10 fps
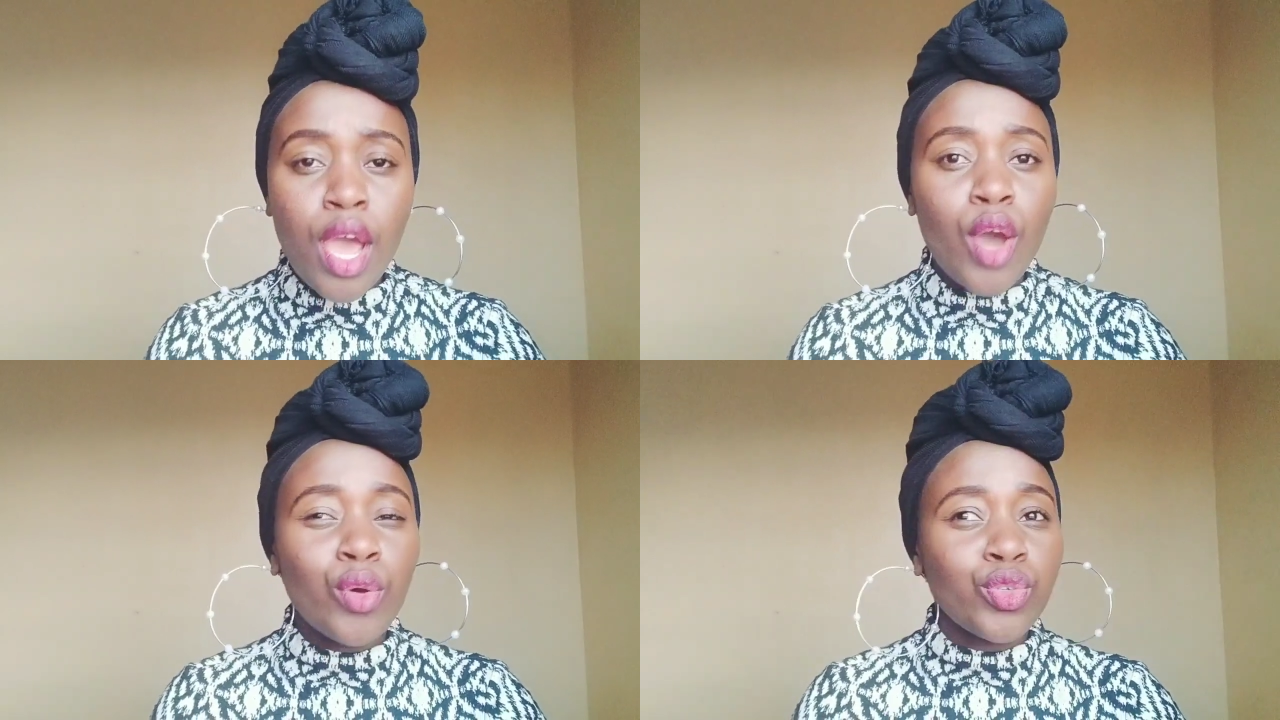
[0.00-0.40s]

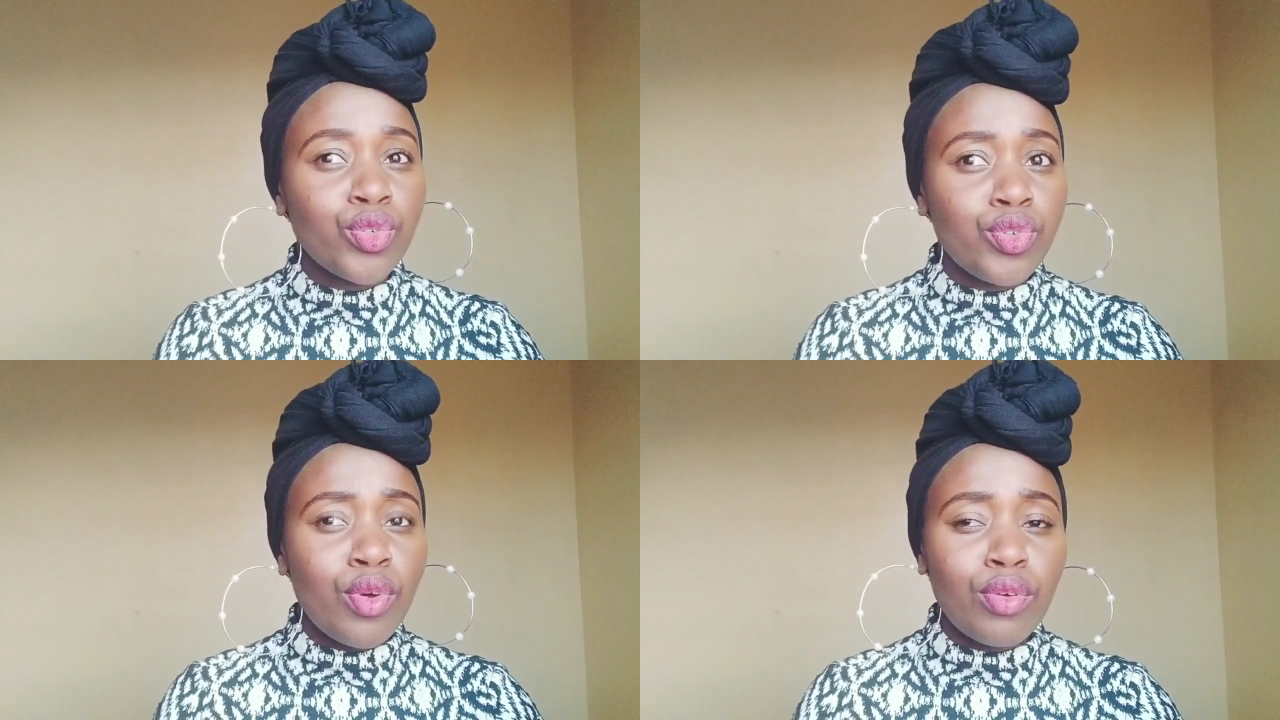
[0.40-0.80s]
how
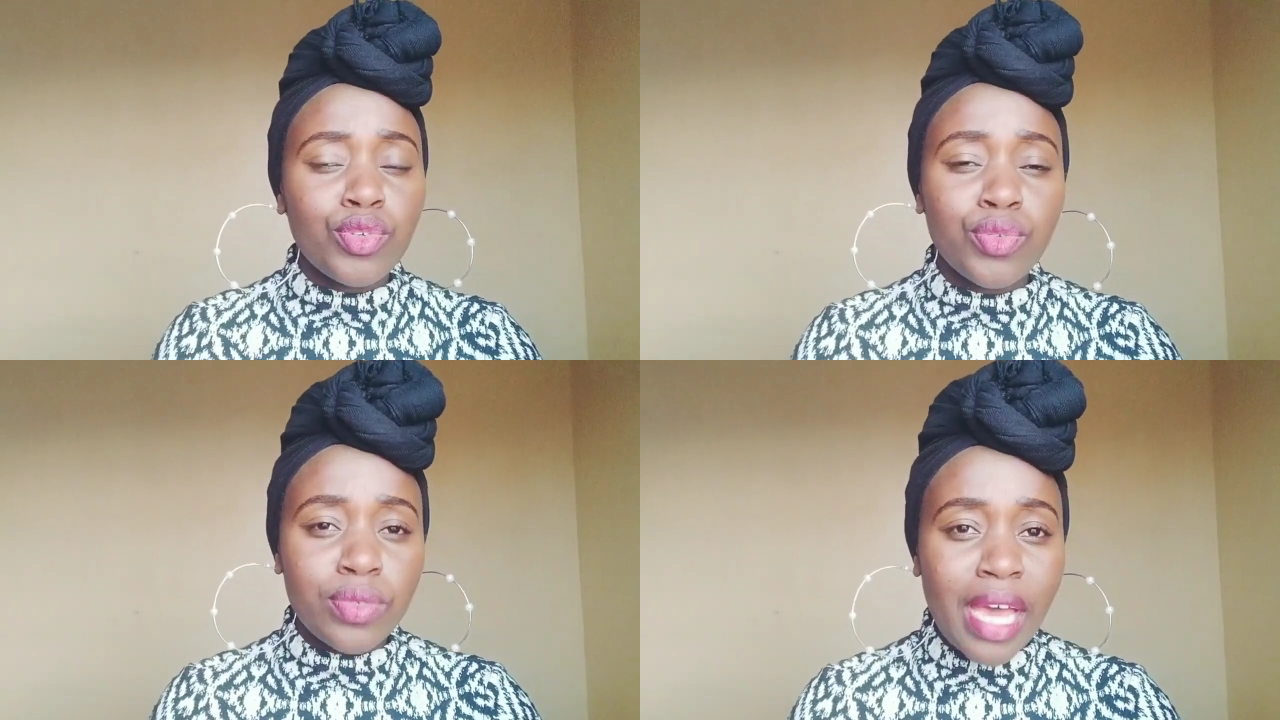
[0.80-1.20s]
should
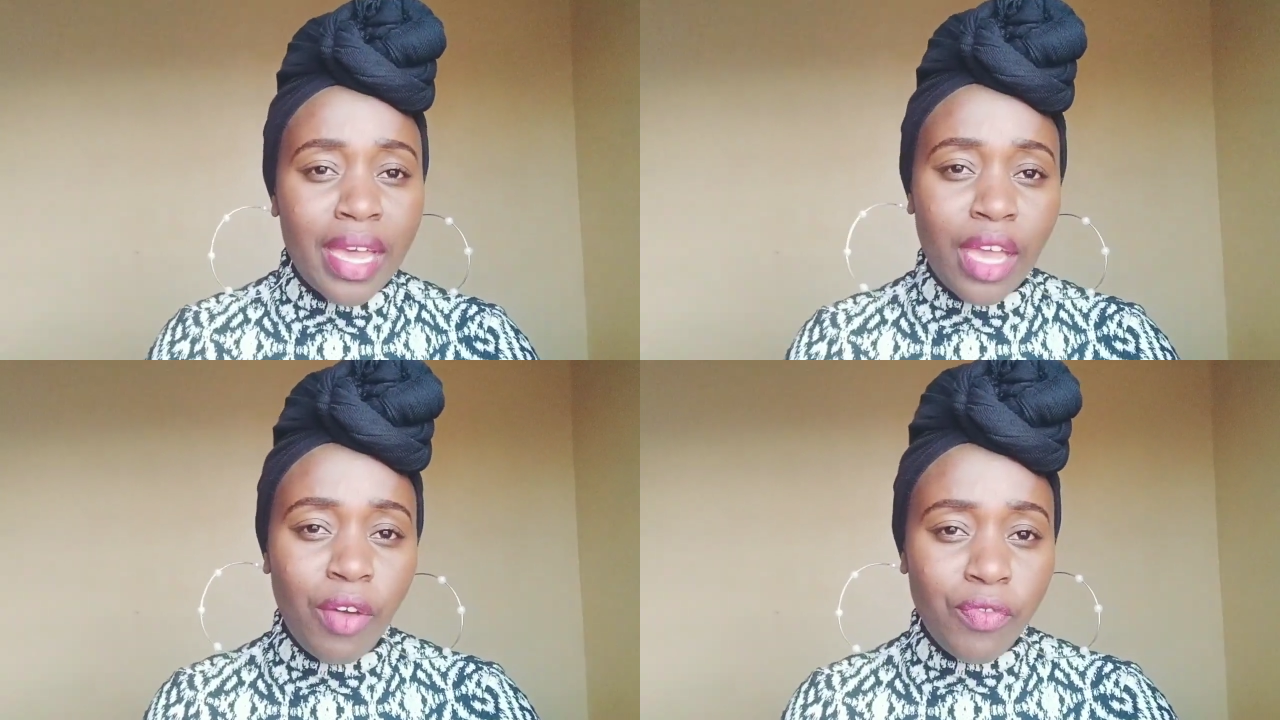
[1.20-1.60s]
should
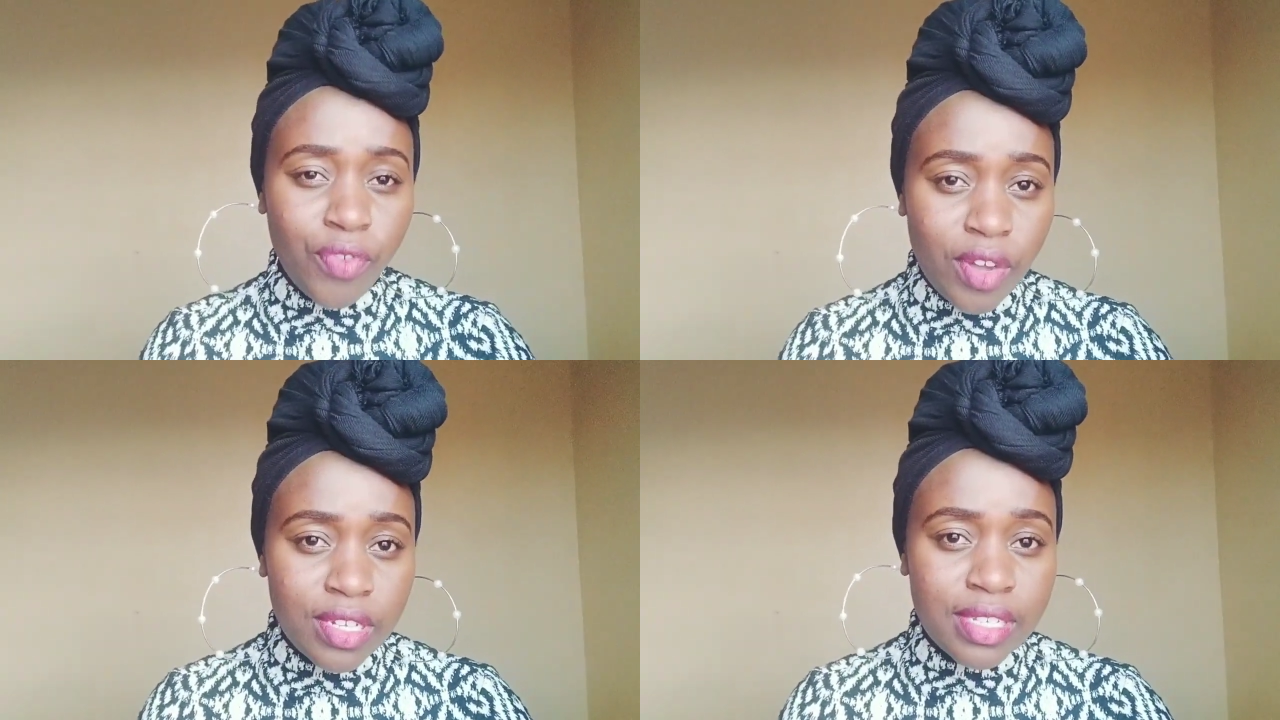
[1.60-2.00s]
I
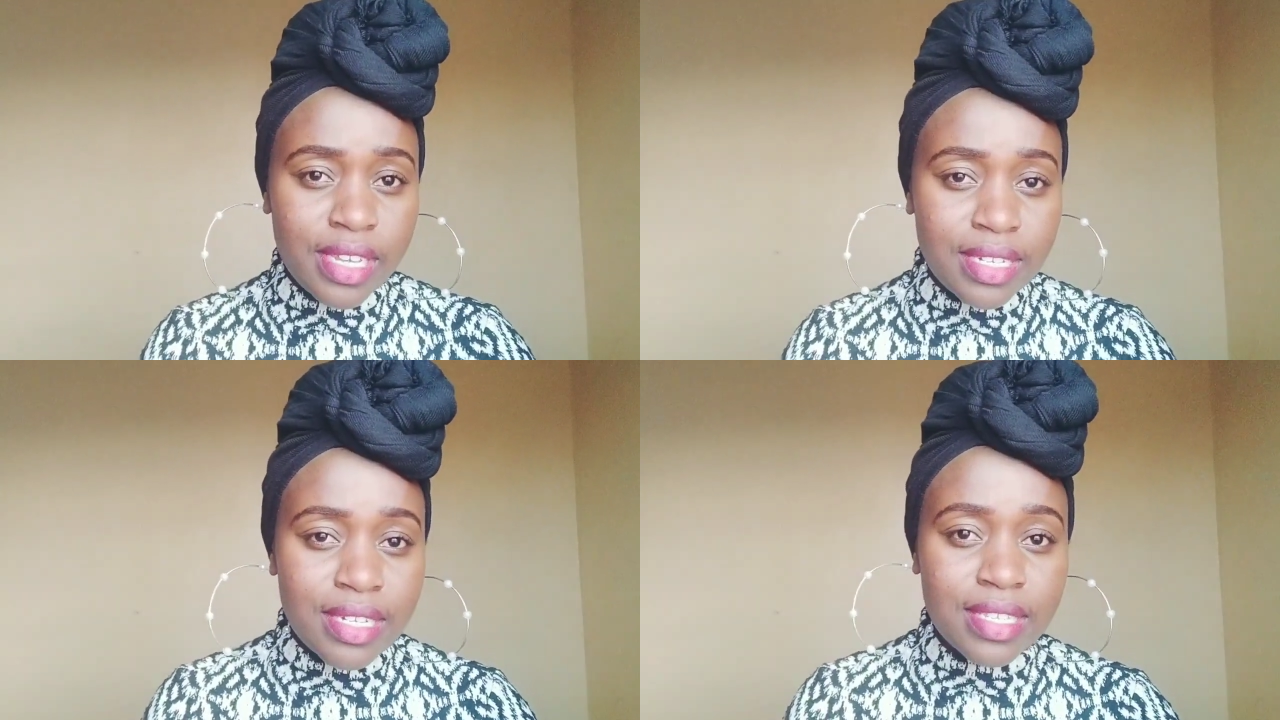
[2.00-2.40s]
avoid
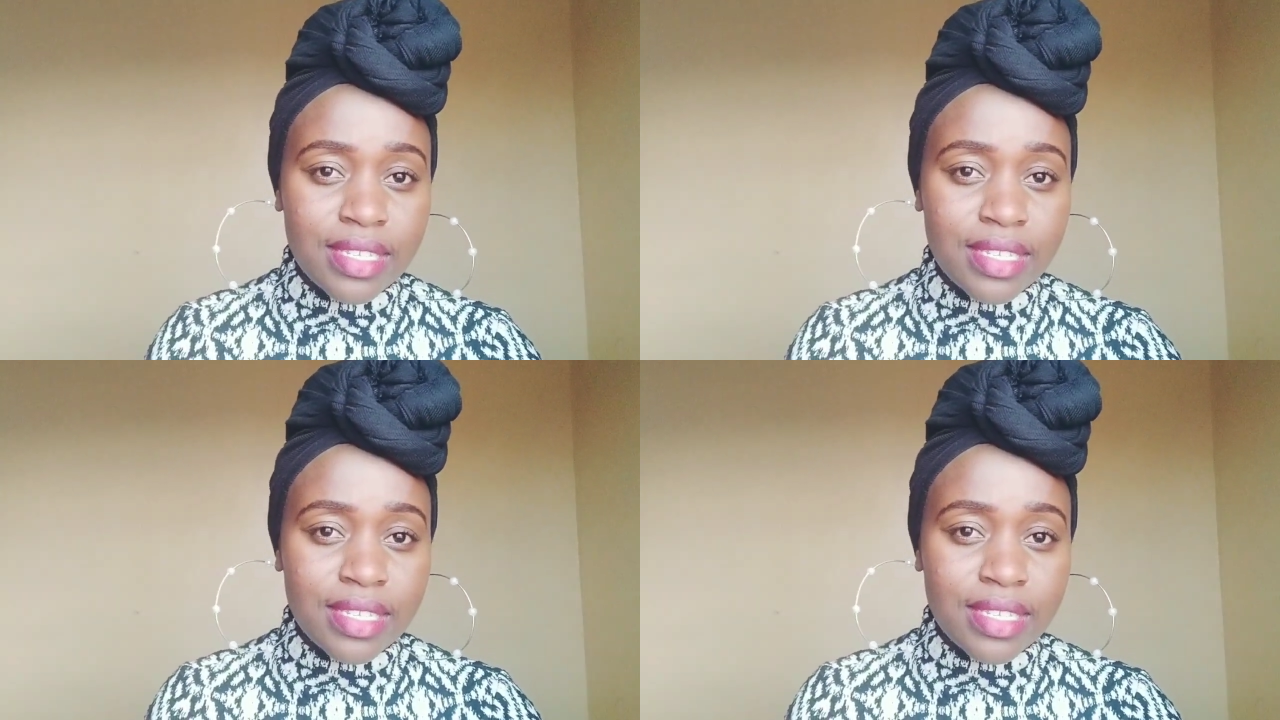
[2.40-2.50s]
getting